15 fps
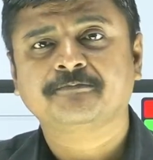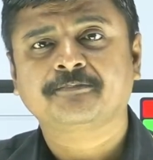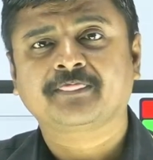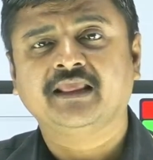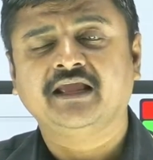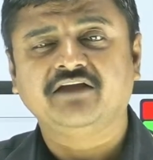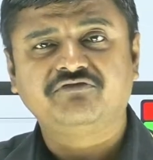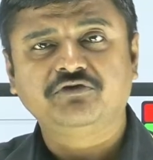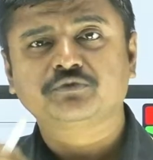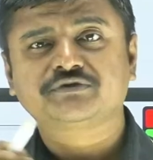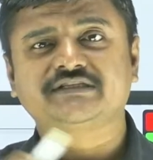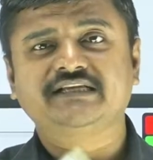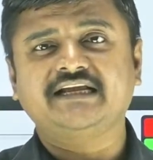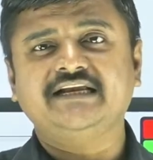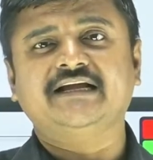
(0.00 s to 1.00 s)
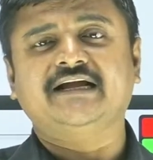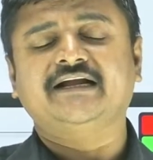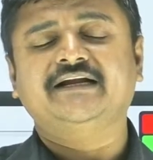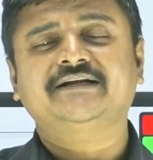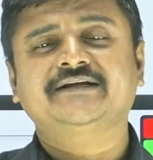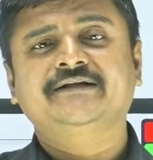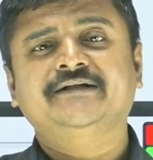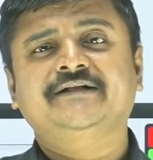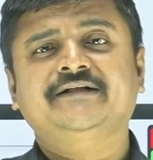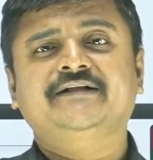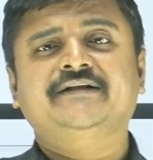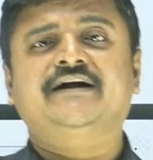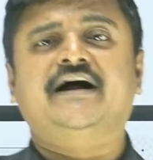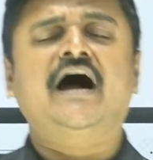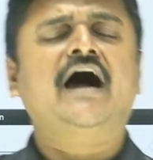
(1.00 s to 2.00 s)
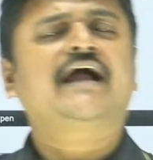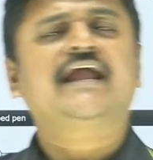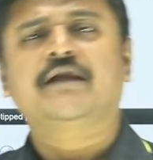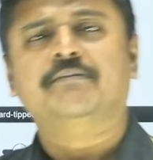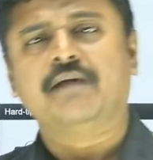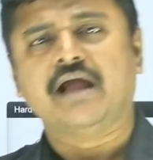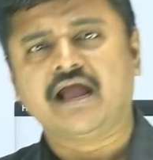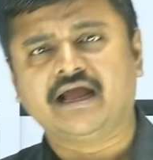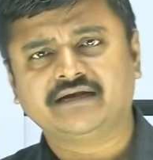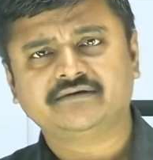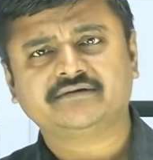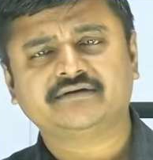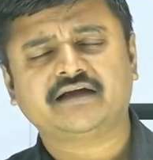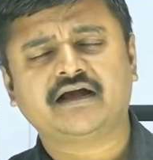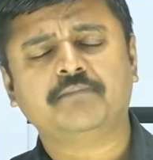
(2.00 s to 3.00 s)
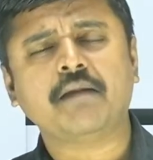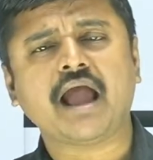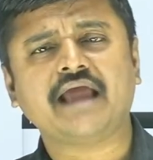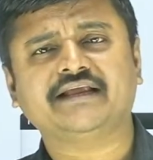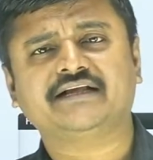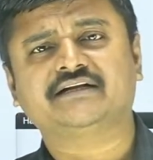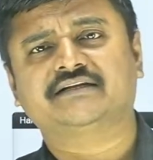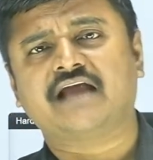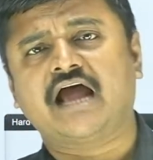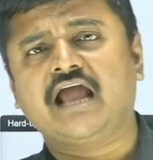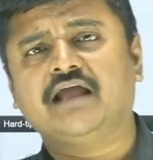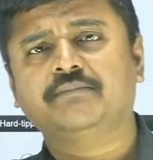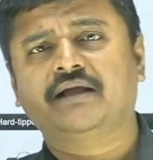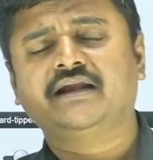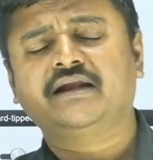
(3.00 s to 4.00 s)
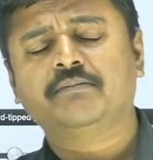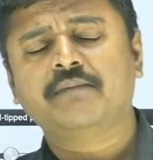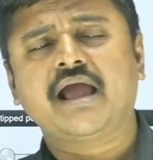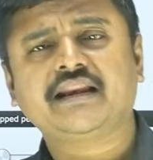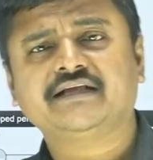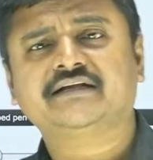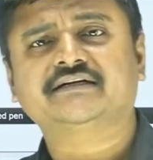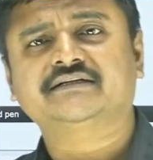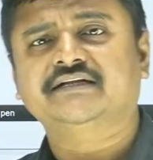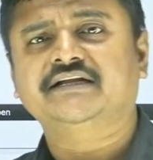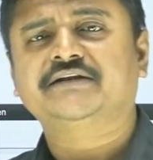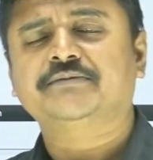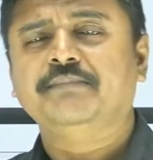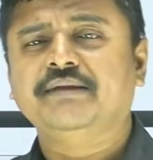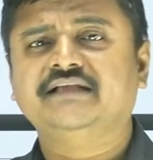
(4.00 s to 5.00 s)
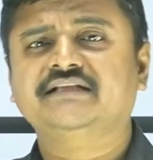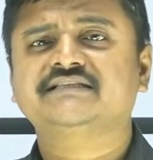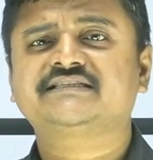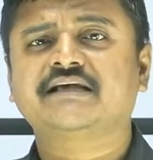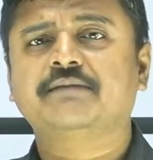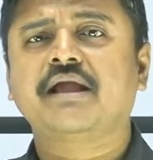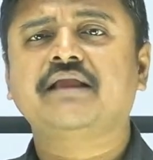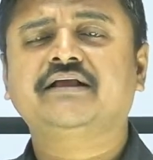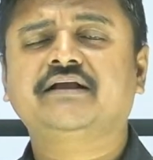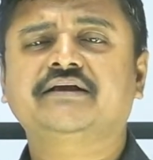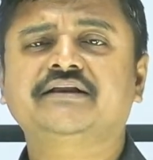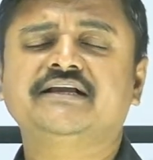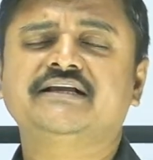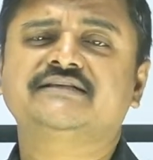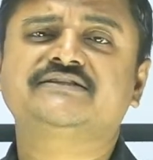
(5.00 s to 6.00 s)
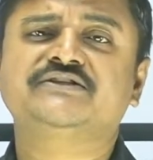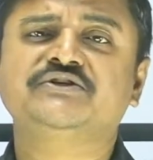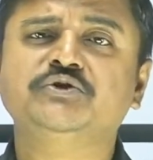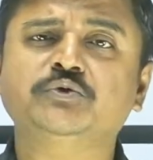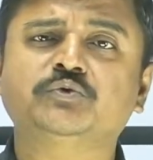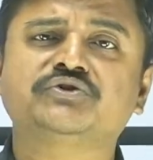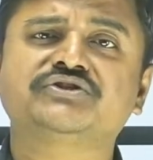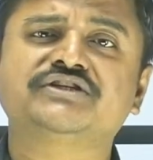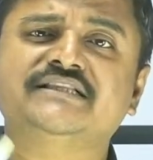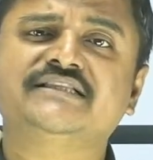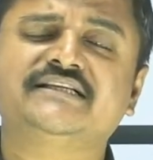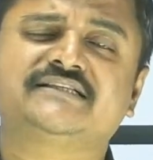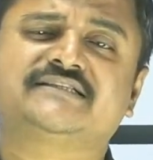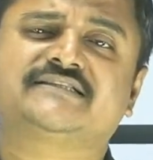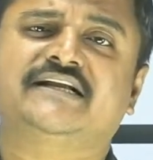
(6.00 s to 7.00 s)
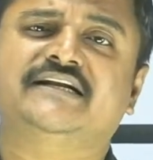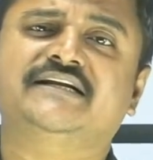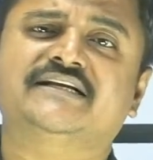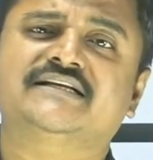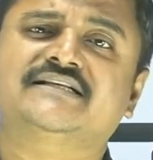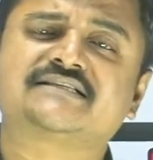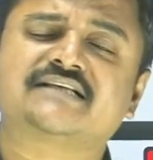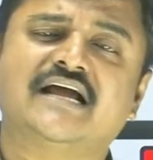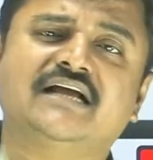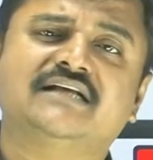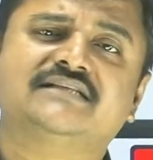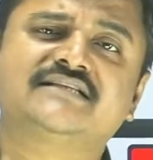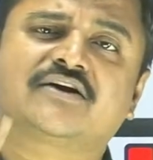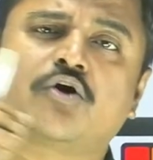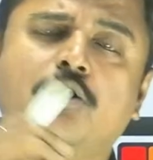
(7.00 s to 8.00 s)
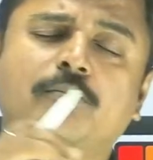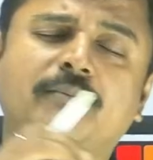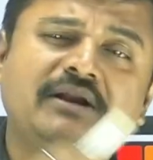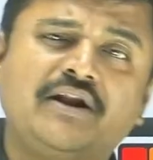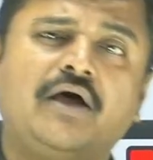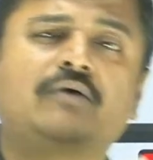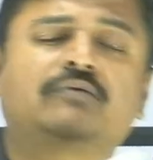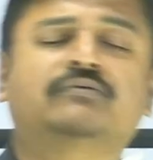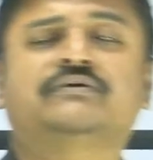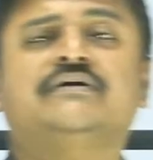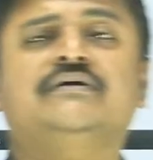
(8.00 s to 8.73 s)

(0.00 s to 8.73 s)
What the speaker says: If you say that I am an American, it means American is used in this sentence as a common noun.